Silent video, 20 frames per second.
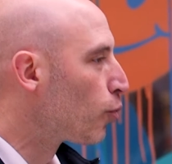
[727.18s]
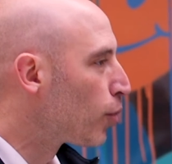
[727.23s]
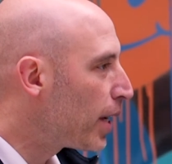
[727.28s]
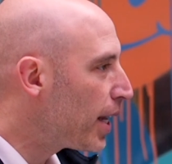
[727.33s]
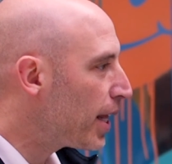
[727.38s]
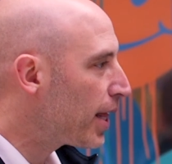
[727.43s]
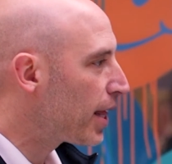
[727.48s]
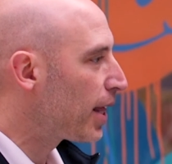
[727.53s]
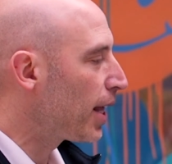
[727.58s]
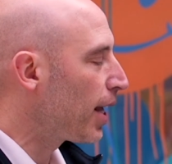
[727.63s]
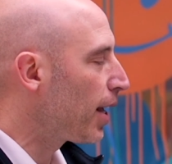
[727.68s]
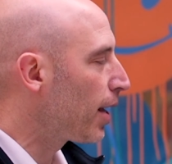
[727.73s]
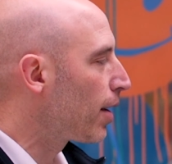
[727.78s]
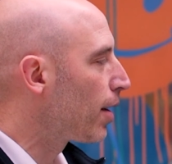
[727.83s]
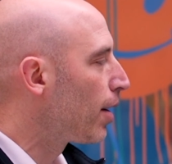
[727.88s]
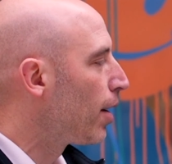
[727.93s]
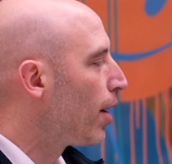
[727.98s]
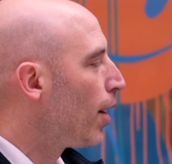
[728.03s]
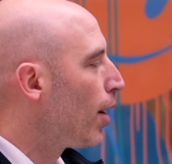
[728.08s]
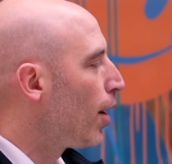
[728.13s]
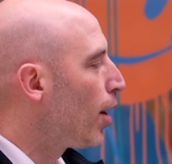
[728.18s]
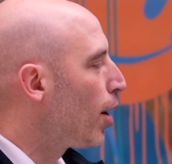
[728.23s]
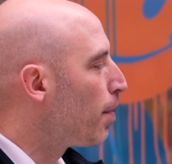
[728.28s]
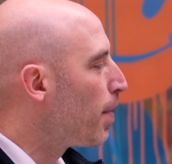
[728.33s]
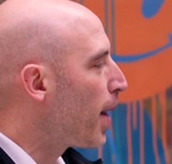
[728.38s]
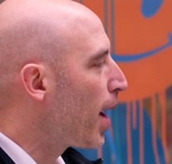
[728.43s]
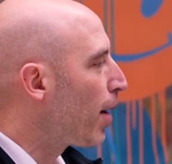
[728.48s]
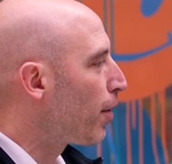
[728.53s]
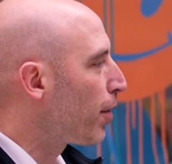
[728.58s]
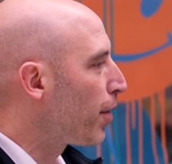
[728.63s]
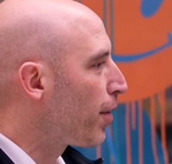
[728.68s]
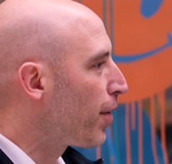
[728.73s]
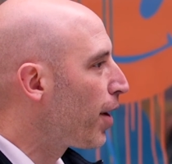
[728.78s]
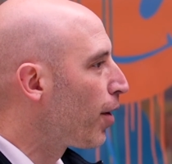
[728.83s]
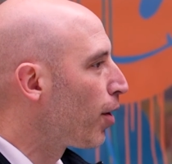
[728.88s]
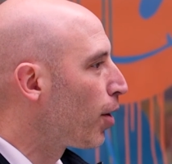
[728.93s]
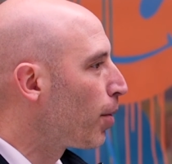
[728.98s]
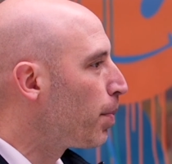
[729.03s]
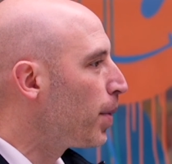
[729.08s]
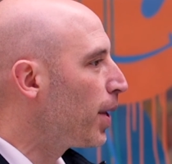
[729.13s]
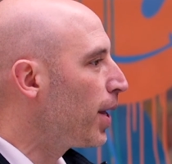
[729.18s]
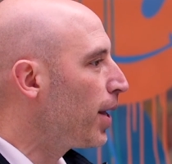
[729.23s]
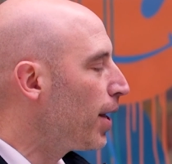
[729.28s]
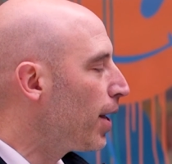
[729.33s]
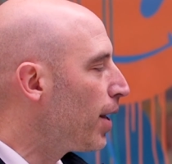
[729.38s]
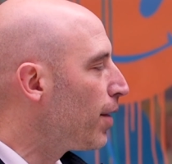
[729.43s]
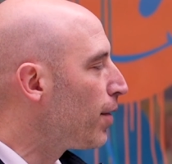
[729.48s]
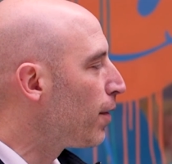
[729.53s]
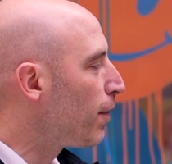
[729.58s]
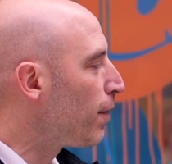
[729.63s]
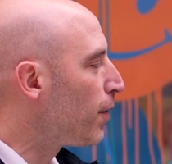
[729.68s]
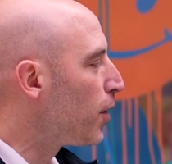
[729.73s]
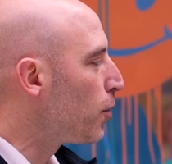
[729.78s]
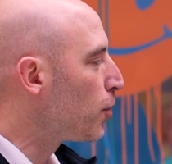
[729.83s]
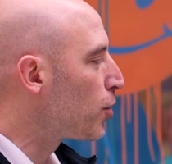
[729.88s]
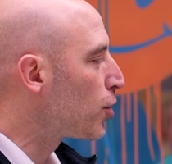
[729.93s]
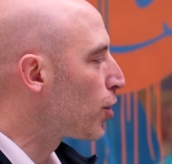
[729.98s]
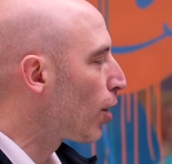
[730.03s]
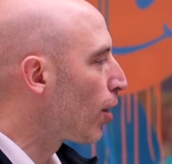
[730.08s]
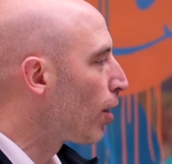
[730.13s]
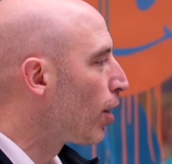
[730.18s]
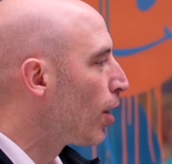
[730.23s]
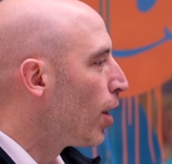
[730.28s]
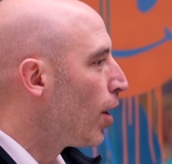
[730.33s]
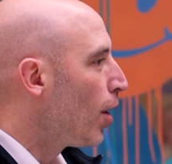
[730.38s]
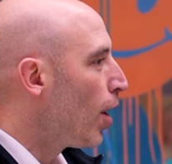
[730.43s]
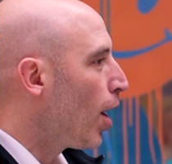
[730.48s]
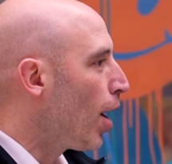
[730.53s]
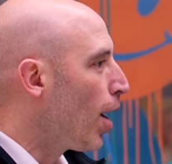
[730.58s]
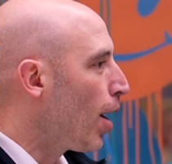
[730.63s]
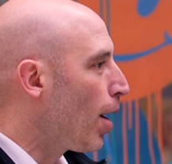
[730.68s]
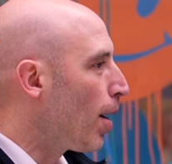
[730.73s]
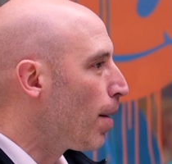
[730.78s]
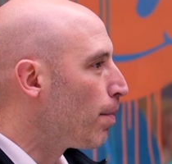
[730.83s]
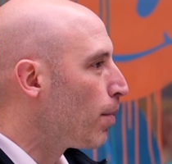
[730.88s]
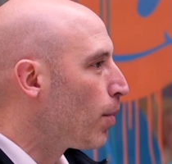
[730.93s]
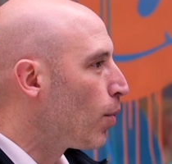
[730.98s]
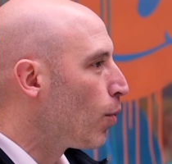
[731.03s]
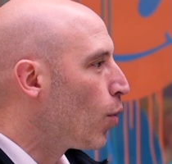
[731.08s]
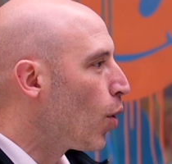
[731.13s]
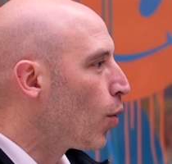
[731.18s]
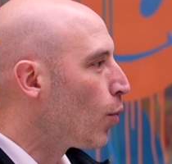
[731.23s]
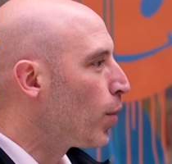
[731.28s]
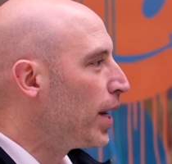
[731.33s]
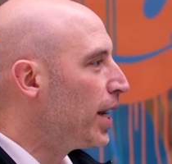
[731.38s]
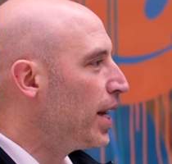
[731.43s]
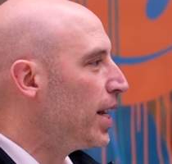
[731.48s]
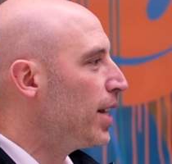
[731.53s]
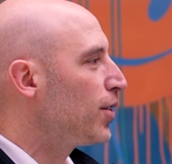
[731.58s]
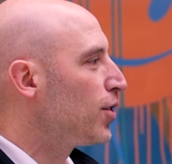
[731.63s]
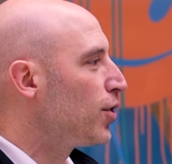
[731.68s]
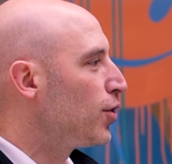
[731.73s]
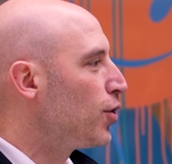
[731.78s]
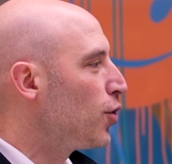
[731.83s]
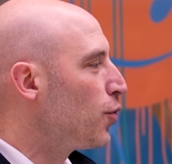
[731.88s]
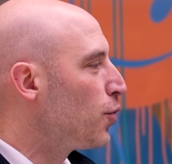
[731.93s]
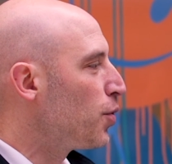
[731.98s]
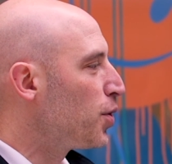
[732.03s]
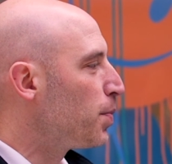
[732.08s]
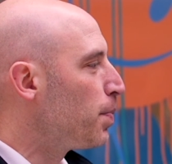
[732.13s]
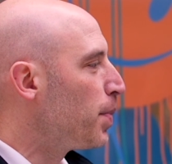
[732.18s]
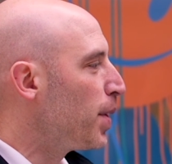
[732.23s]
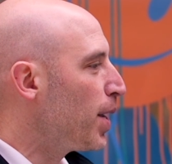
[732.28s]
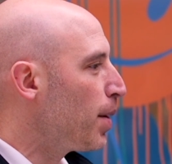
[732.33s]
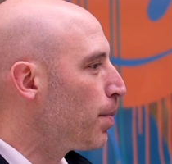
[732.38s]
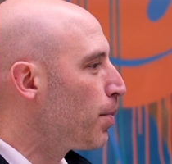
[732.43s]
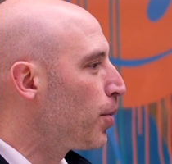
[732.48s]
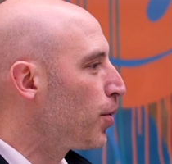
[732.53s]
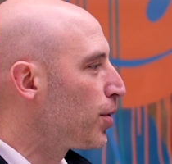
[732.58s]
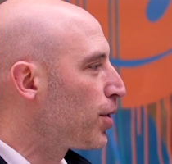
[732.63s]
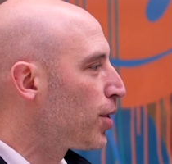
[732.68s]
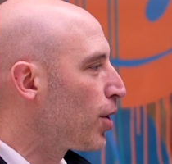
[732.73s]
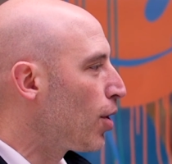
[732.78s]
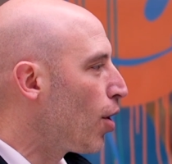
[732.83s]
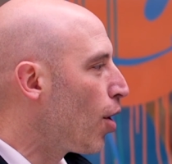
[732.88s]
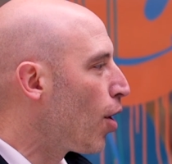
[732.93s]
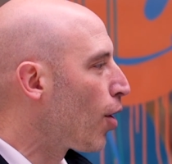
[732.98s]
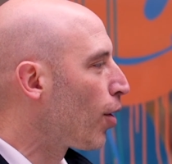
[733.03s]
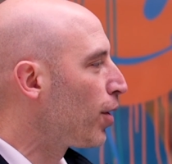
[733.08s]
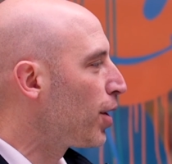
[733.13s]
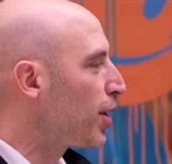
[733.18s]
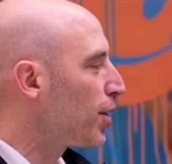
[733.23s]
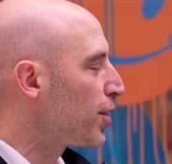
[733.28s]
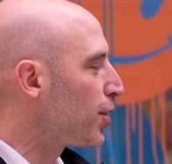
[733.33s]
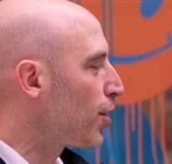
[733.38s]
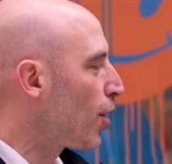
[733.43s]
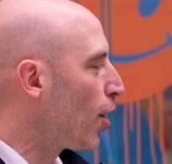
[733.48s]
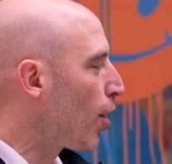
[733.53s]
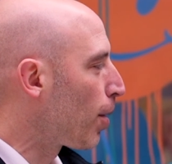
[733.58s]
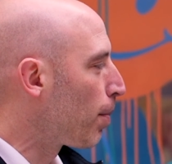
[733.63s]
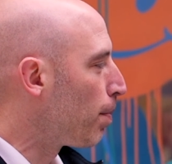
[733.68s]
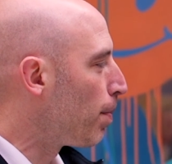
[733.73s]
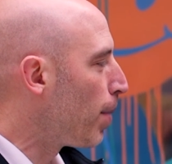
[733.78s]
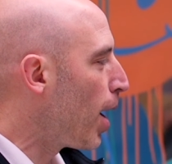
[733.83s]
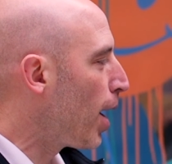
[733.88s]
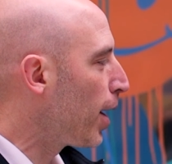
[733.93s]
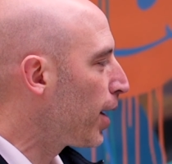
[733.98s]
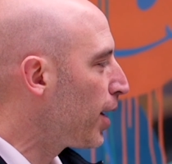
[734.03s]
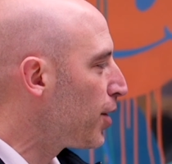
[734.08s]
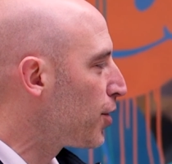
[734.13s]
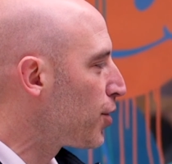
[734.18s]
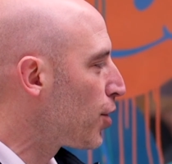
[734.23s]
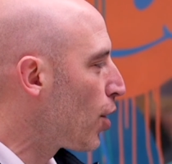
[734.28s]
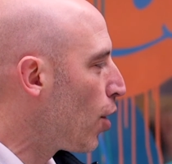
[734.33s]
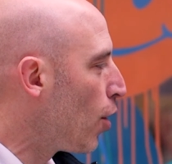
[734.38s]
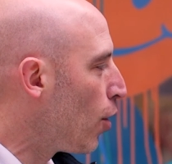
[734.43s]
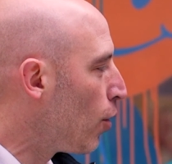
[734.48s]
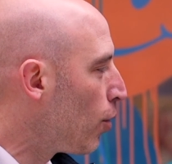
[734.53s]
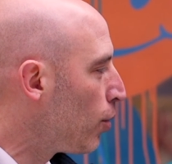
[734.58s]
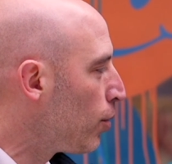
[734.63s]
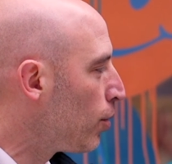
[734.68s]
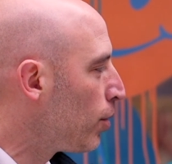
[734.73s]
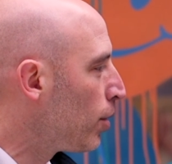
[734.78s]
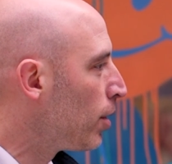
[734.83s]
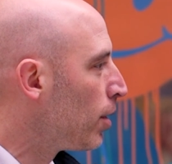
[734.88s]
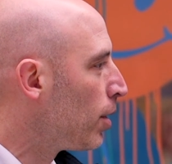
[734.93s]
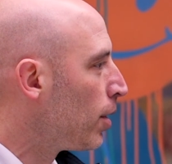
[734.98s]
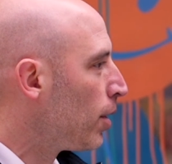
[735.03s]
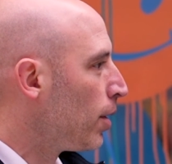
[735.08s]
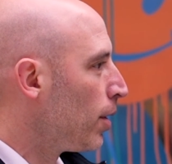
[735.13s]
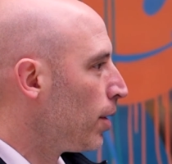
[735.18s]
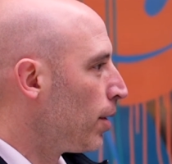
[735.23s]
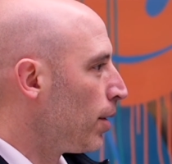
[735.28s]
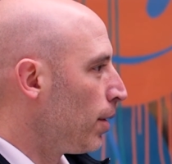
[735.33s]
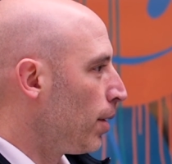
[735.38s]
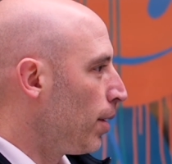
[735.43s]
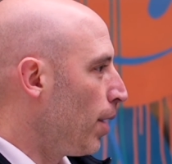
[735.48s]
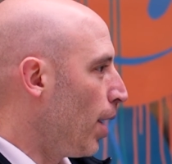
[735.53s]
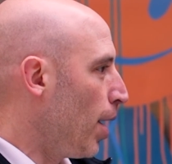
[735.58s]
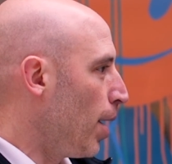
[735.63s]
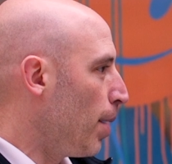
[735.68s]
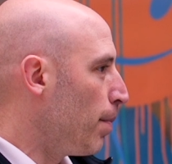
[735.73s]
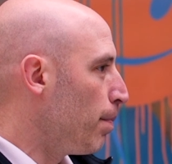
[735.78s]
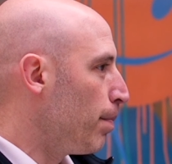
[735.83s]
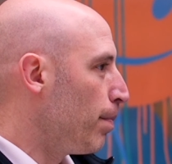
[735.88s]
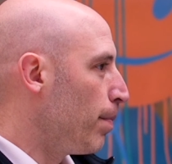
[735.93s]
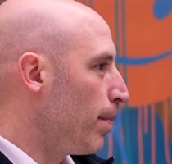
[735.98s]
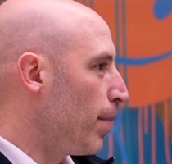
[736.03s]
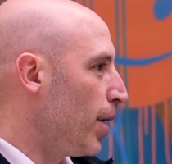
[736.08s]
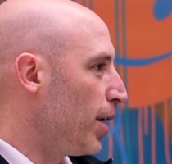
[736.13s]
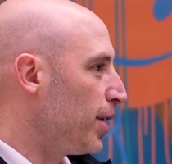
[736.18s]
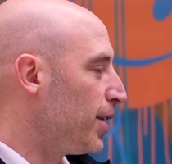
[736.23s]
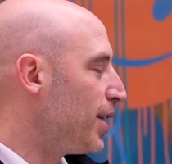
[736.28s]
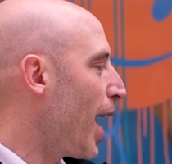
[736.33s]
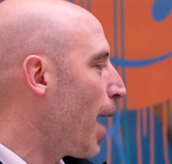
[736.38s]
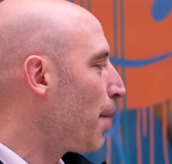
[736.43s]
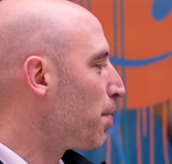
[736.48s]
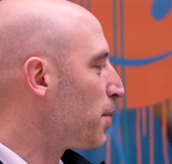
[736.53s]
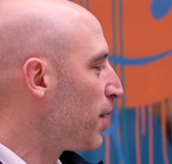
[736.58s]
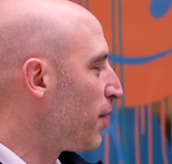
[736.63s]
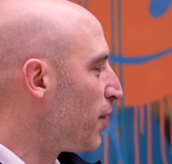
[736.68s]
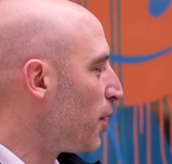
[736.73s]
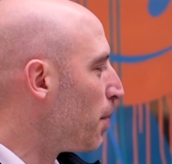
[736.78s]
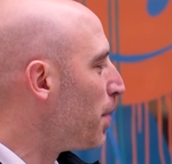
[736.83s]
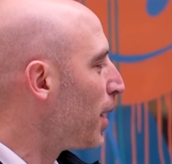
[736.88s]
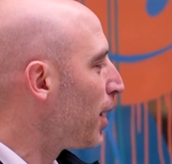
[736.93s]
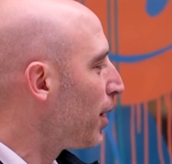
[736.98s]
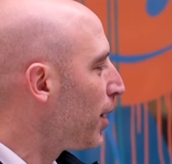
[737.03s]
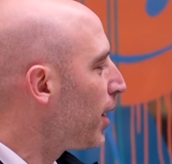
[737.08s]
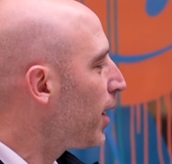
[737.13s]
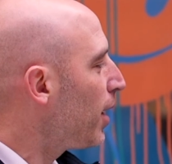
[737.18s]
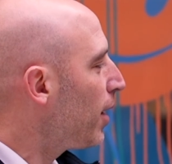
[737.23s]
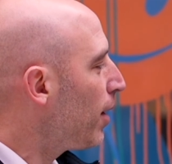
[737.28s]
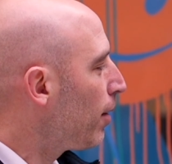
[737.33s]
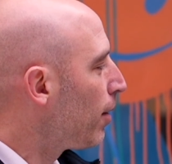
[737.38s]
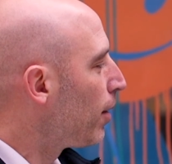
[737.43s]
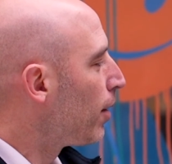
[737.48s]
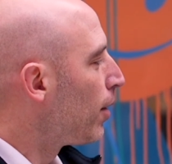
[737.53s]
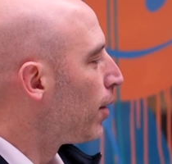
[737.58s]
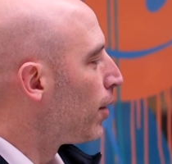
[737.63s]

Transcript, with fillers: rethink about therapy in the future. Um, what we need to do is be able to harness our body's own um, adaptive ability